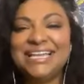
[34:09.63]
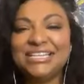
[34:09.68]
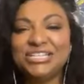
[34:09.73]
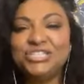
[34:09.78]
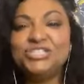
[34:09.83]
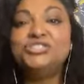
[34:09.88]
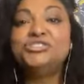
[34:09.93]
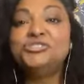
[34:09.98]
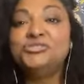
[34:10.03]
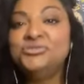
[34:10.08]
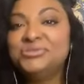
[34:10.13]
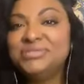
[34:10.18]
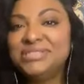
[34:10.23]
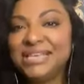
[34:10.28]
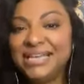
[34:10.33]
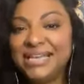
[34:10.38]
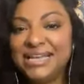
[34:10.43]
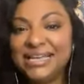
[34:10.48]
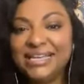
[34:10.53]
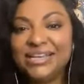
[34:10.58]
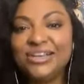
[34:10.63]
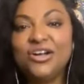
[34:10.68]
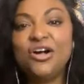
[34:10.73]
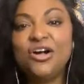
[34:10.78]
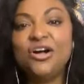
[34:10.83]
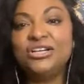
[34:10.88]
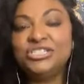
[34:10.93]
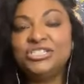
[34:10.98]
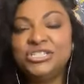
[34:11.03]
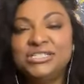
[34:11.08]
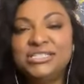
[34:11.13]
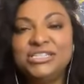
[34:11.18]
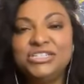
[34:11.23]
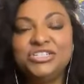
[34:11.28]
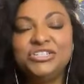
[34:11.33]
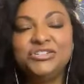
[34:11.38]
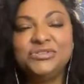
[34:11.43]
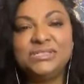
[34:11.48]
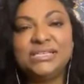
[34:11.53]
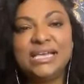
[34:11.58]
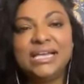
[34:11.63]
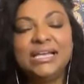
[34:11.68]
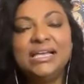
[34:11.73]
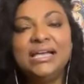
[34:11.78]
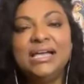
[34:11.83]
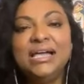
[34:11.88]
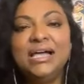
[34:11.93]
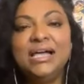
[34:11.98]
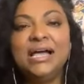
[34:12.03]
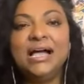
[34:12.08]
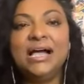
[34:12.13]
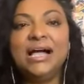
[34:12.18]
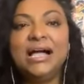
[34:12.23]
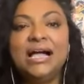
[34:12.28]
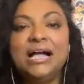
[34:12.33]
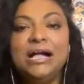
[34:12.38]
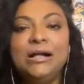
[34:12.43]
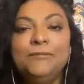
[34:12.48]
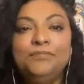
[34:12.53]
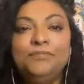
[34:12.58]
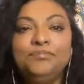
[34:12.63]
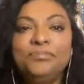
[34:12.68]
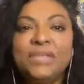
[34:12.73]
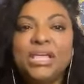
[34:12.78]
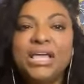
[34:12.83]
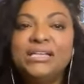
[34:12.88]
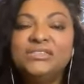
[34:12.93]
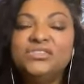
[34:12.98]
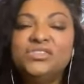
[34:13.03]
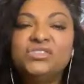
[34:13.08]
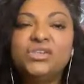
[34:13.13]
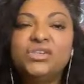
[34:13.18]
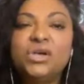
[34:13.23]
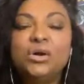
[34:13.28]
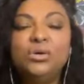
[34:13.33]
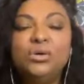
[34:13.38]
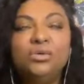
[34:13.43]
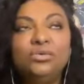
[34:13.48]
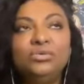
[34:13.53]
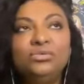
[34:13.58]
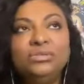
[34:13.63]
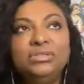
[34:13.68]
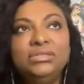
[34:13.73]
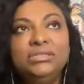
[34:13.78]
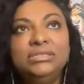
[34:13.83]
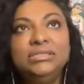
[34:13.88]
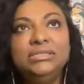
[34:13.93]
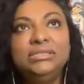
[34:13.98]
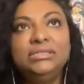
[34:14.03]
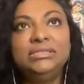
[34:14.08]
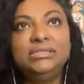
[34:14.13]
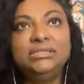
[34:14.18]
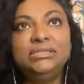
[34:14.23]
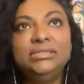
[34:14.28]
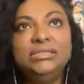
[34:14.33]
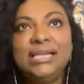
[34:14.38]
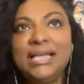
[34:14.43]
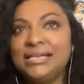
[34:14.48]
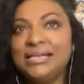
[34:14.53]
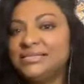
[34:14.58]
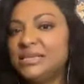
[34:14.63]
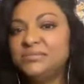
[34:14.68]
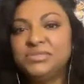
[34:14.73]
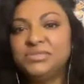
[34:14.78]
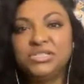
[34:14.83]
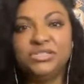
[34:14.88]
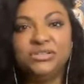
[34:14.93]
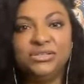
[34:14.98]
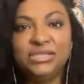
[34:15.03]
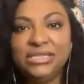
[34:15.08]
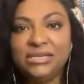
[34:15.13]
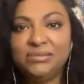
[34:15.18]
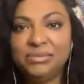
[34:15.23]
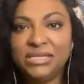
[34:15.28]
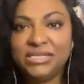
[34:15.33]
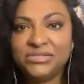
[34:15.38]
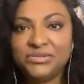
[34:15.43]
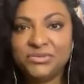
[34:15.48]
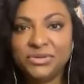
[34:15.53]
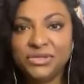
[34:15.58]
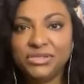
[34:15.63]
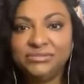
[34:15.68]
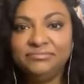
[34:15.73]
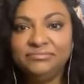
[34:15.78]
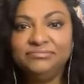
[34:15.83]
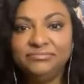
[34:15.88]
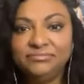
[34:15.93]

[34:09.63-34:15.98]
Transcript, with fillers: And mm-hmm. choosing and consciously choosing, um, and so. Yes, absolutely. It plays a role.